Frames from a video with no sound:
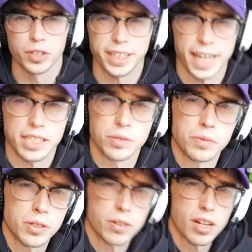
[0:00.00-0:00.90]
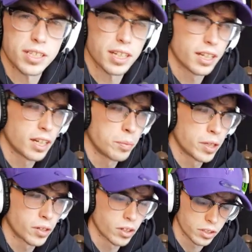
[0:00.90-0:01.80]
against him. So Connor's a little bit
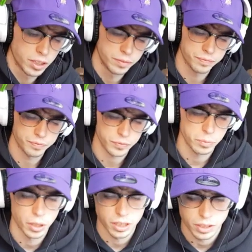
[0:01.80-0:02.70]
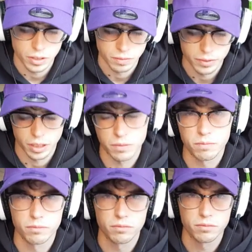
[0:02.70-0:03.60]
unlucky, but also,
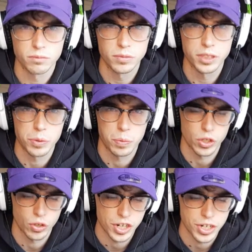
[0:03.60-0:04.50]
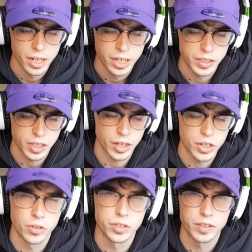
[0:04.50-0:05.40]
his team's pretty trash. He's got
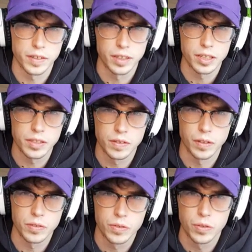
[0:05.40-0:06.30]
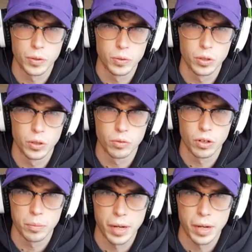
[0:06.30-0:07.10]
injuries to his two good running